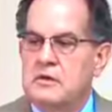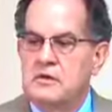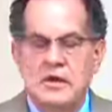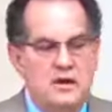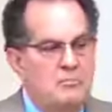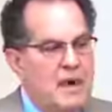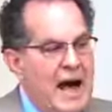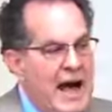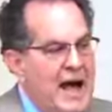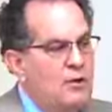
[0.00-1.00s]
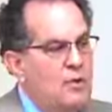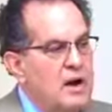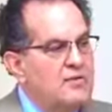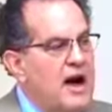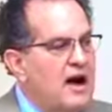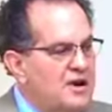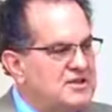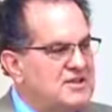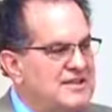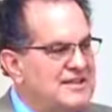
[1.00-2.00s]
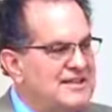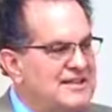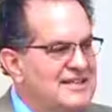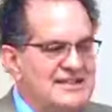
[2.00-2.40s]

You need to buy one of ours.